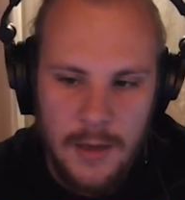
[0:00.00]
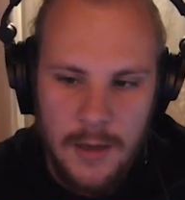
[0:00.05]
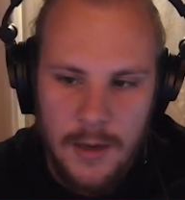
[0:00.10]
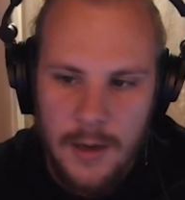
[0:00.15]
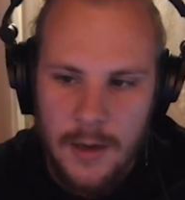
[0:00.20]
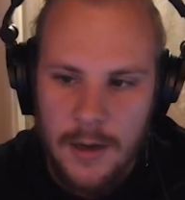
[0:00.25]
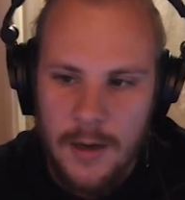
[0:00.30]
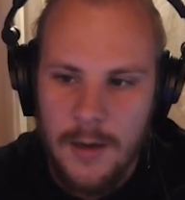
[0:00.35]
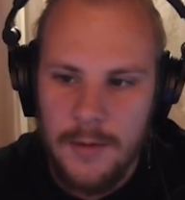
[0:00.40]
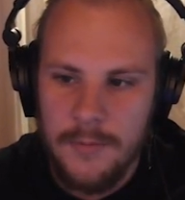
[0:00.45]

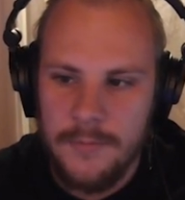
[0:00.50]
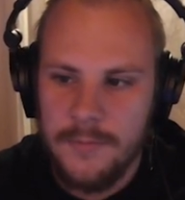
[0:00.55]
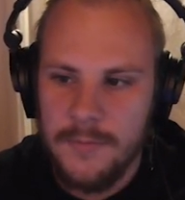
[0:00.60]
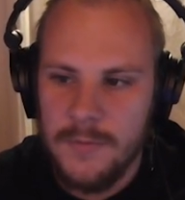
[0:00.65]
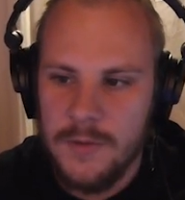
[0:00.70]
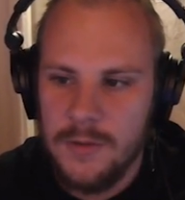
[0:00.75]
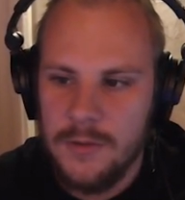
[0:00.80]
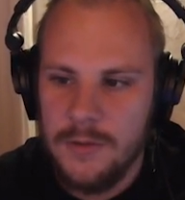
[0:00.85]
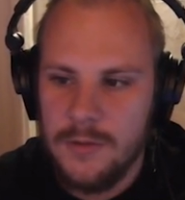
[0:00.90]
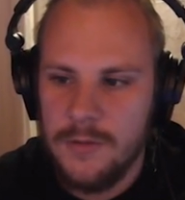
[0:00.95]

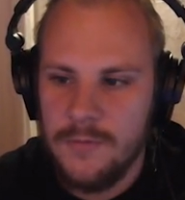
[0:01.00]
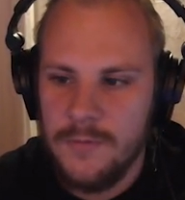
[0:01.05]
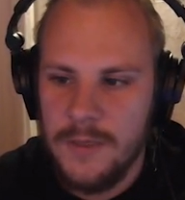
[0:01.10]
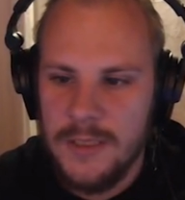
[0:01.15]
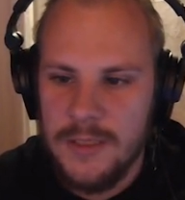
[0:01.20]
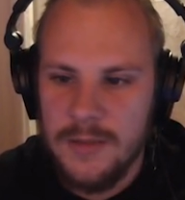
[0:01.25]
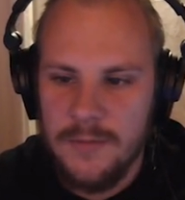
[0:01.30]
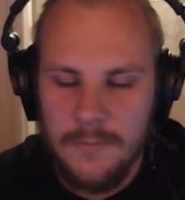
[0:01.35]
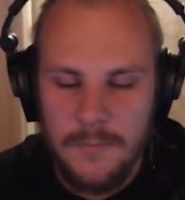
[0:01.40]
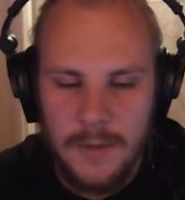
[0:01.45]
The
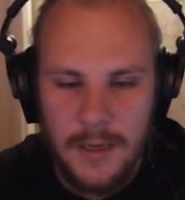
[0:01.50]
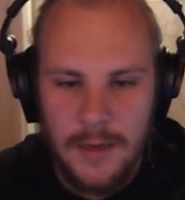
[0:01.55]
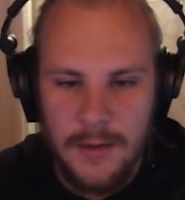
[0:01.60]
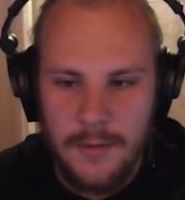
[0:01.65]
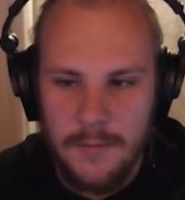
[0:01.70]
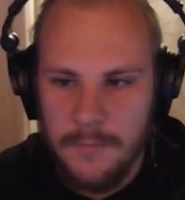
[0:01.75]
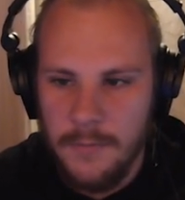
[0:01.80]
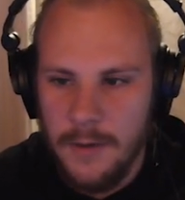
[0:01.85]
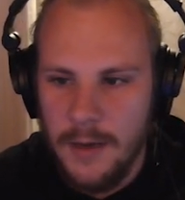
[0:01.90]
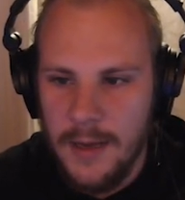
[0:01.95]
reason
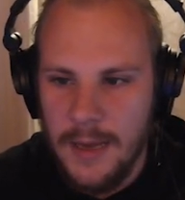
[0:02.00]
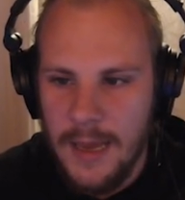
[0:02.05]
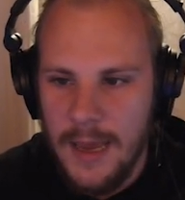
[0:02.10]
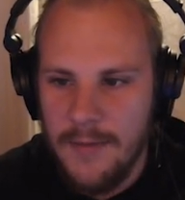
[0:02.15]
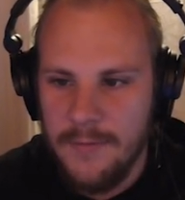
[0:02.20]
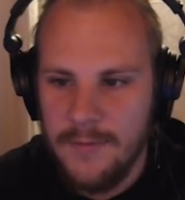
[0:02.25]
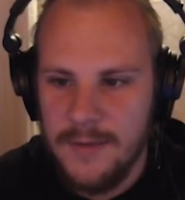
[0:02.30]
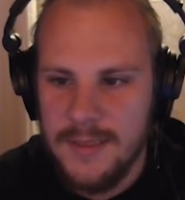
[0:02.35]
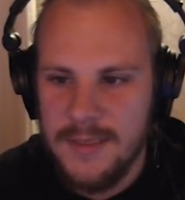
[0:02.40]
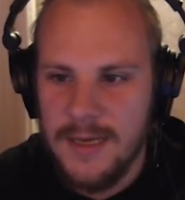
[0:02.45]
why I
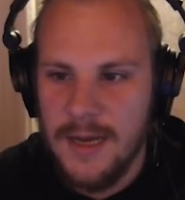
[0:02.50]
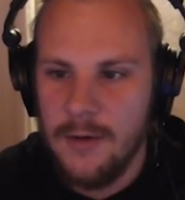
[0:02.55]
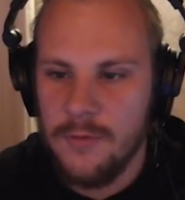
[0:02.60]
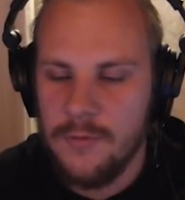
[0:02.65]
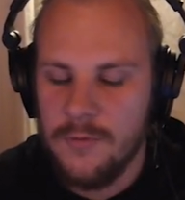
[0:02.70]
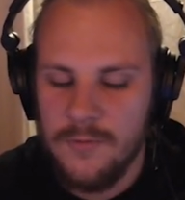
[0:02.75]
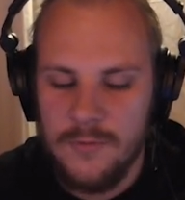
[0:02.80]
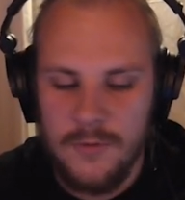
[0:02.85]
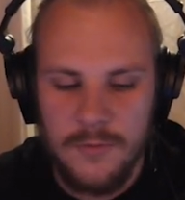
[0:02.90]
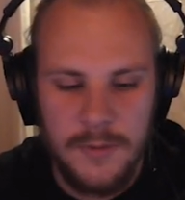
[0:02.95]
have this
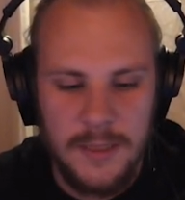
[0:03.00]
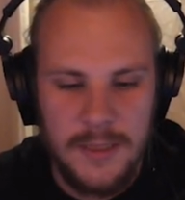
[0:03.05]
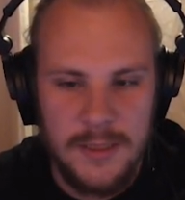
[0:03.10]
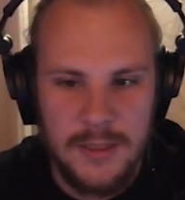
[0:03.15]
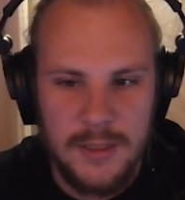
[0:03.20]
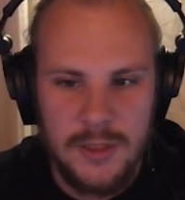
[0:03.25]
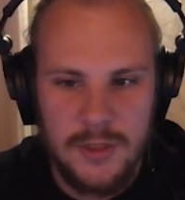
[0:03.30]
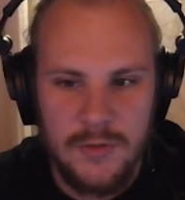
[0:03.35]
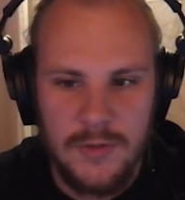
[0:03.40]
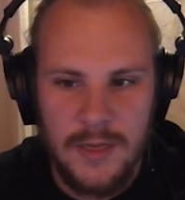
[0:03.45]
out group
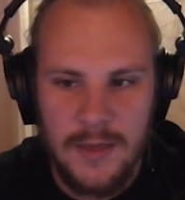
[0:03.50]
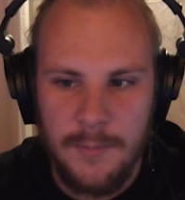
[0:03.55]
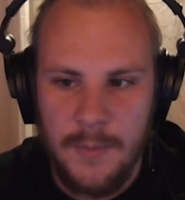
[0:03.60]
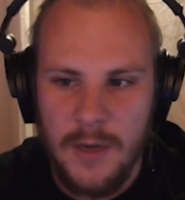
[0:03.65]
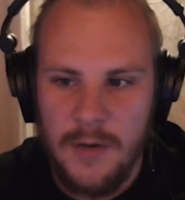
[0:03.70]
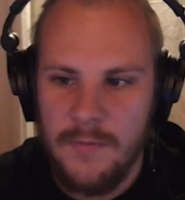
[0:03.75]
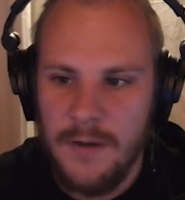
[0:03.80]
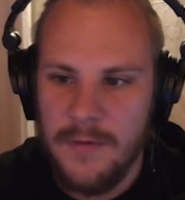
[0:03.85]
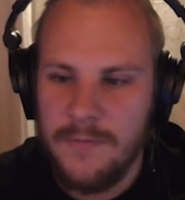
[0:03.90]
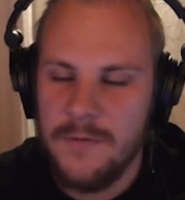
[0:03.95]
is so that
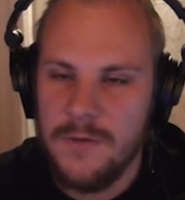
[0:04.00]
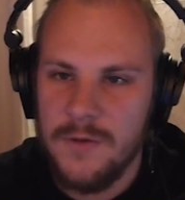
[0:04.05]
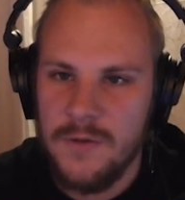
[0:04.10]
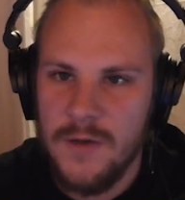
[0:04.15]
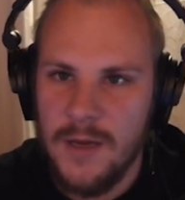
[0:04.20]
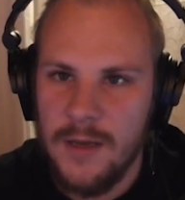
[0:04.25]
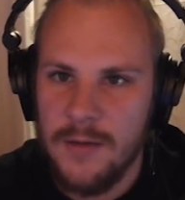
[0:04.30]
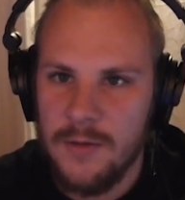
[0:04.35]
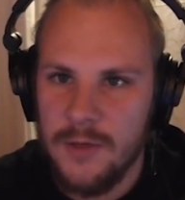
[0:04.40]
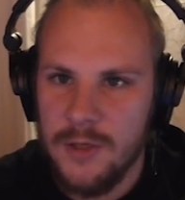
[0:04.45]
my reference
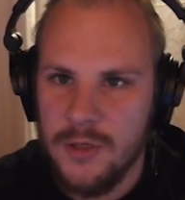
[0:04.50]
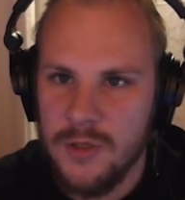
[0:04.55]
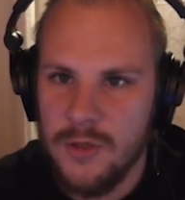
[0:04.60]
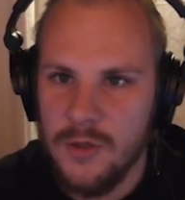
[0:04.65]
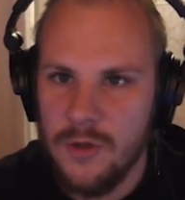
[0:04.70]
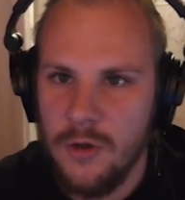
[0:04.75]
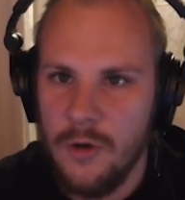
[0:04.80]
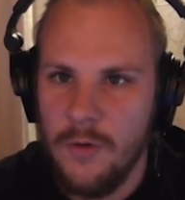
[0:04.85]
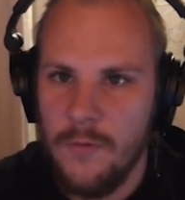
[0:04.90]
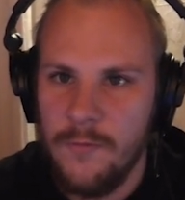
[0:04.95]
track
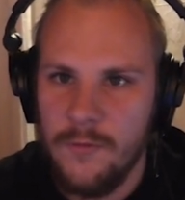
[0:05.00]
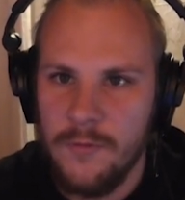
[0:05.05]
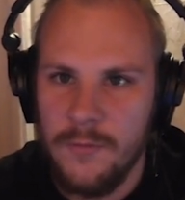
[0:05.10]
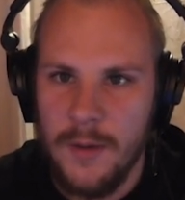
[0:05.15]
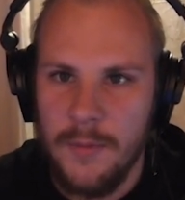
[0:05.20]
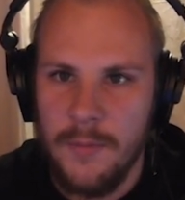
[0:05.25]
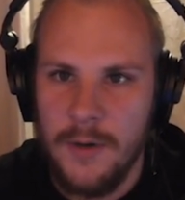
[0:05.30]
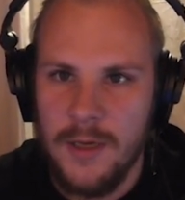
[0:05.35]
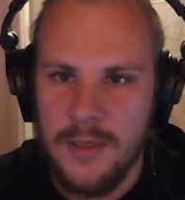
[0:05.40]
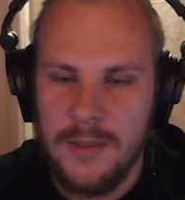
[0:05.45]
doesn't go through
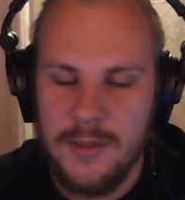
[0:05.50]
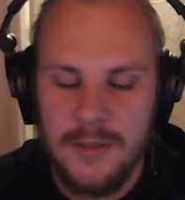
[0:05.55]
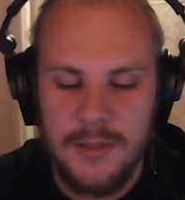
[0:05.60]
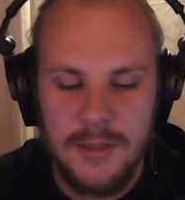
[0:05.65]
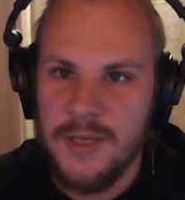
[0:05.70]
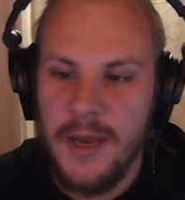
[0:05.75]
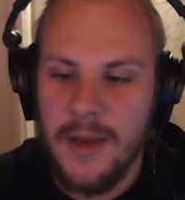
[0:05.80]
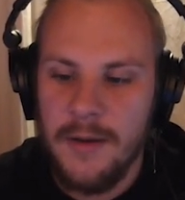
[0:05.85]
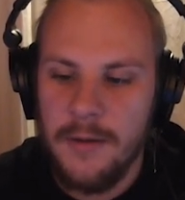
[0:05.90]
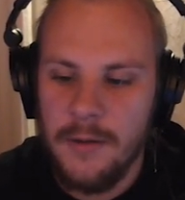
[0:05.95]
my master
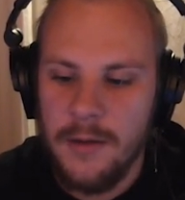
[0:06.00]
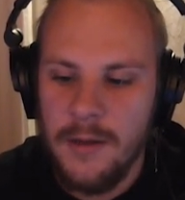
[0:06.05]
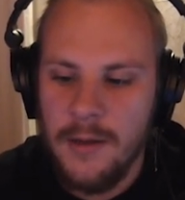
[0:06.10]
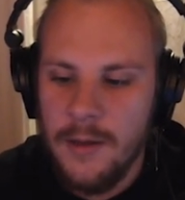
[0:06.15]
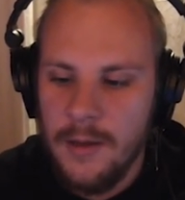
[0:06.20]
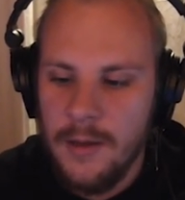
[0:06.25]
chain.